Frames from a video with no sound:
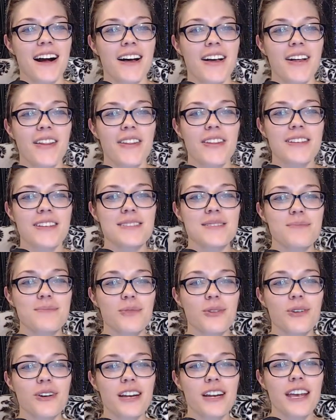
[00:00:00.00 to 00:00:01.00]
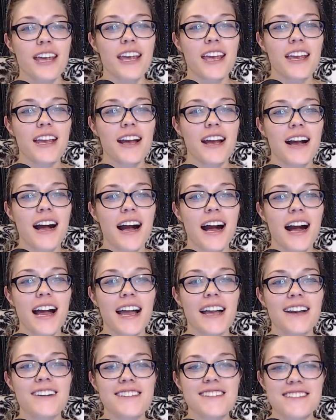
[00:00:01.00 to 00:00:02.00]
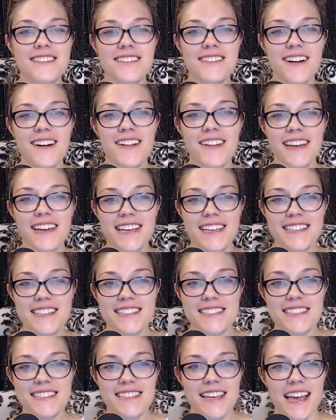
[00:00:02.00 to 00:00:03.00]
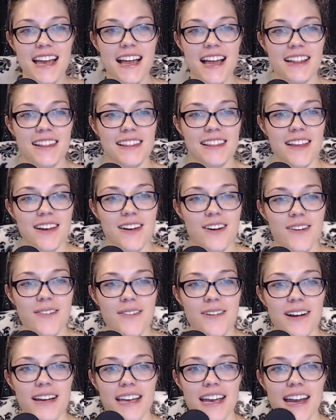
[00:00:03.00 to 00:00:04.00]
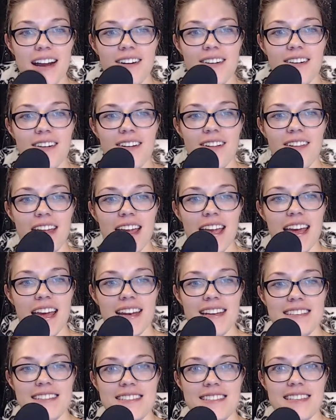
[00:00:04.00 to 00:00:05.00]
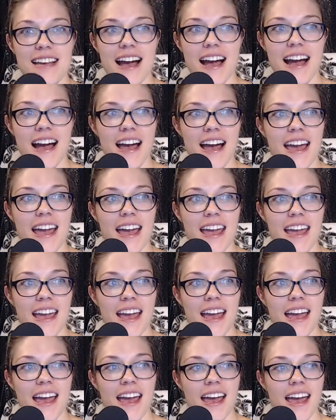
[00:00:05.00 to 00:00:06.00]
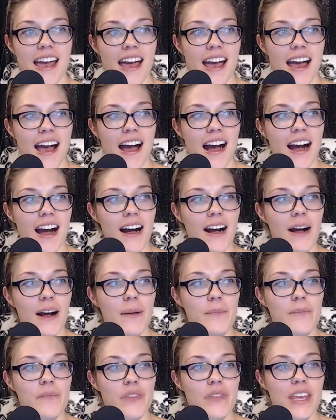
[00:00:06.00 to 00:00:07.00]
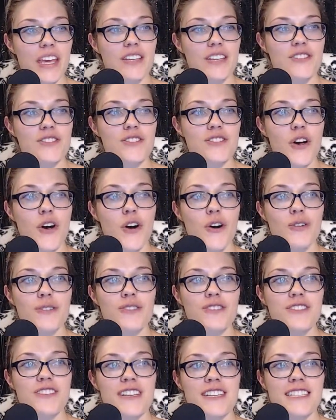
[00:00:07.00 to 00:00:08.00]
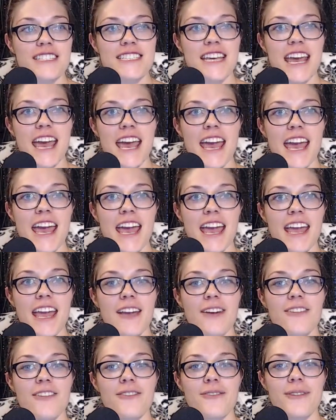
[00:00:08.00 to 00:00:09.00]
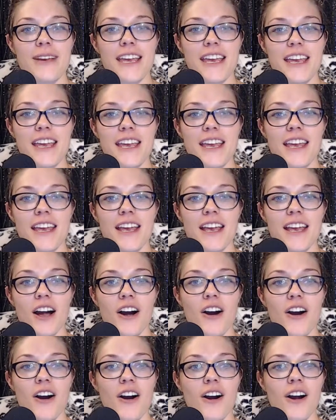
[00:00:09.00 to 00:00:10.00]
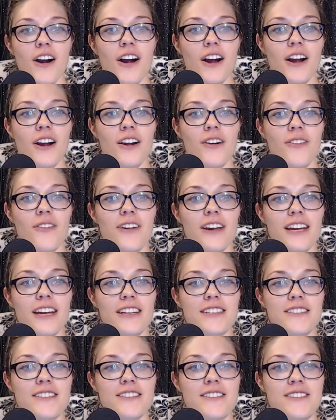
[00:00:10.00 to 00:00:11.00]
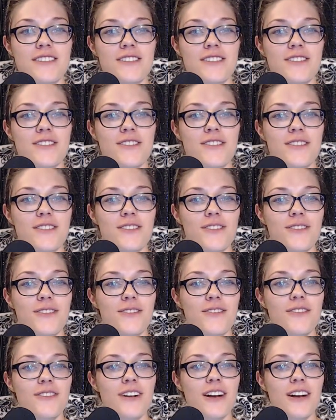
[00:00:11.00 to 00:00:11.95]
this morning, hi Crystalis. Hello, Carol and Sky. Um, so today we are going to